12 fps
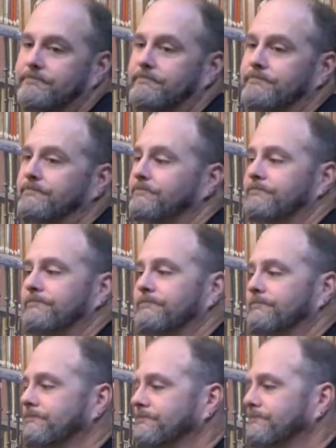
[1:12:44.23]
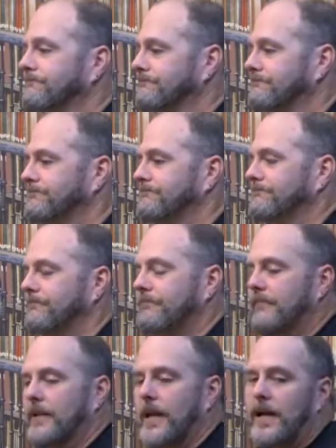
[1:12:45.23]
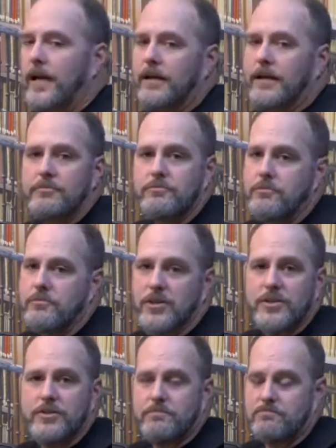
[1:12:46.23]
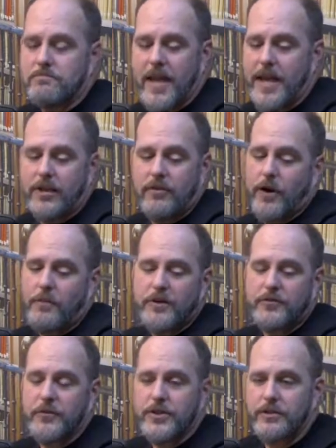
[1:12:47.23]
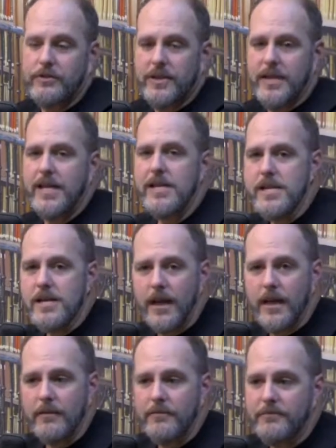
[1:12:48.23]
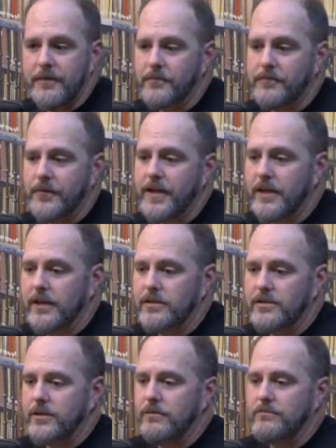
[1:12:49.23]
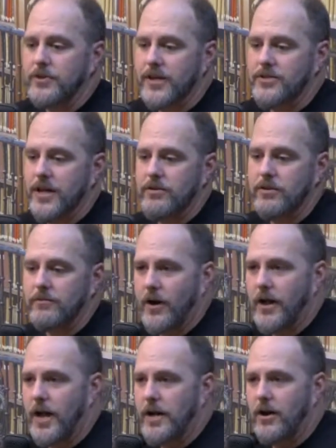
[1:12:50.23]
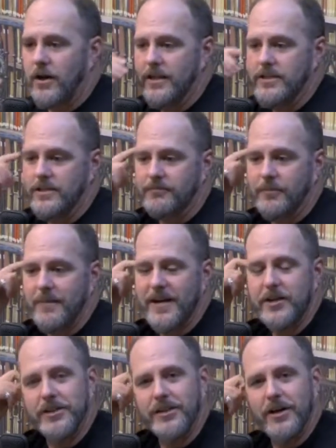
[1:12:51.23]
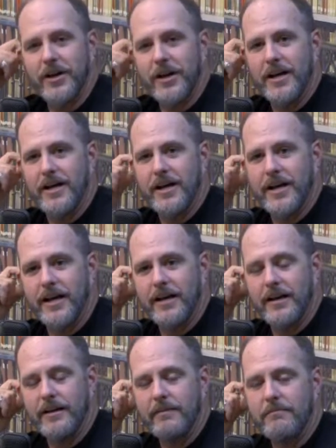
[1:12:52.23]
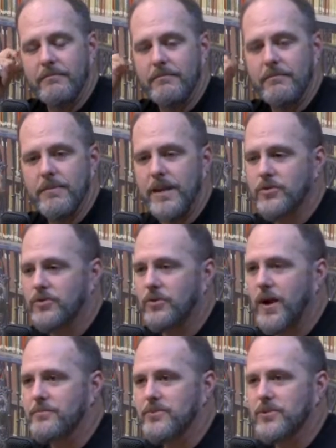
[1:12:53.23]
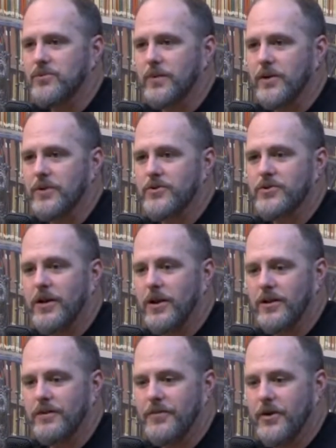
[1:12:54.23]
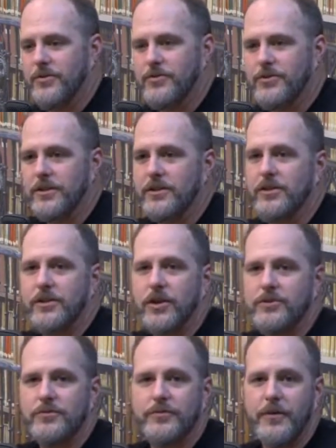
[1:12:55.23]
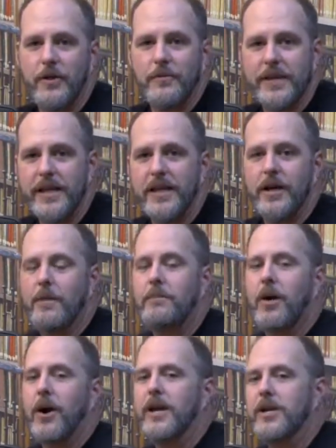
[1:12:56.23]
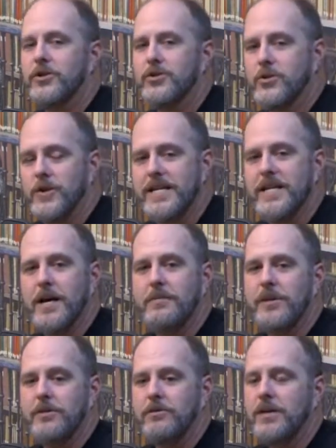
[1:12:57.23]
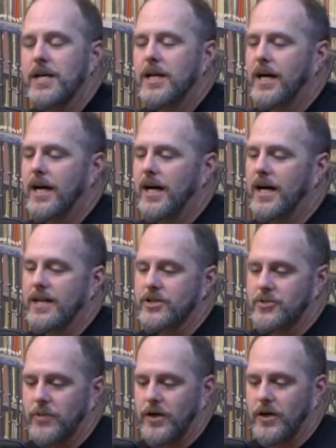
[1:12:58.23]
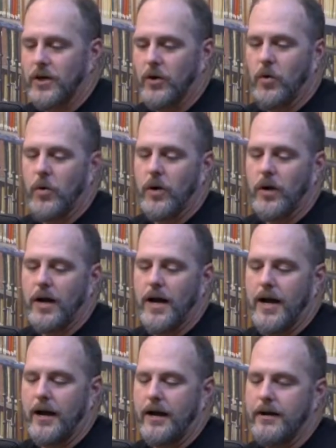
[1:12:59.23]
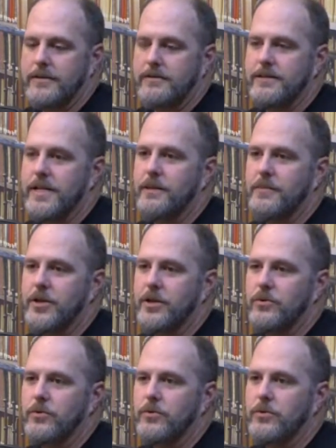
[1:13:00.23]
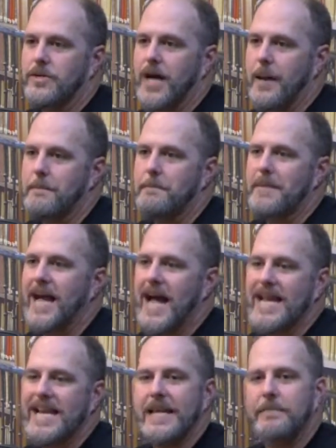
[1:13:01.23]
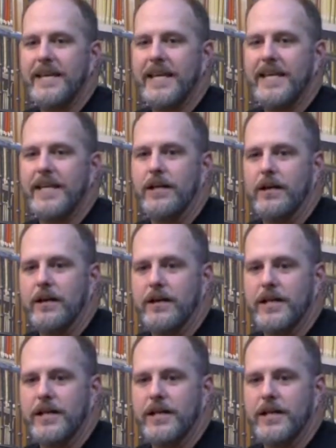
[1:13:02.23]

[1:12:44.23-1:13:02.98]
um, while I get everything prepped? Uh, just thank you very much for tuning in. Uh, feel free to, to check us out. You've already gotten all his information on uh, the Instagrams, the Twitters, the, all of those. And you can also follow me on Bardic underscore DW uh, on Twitter or uh, DW.BIDP on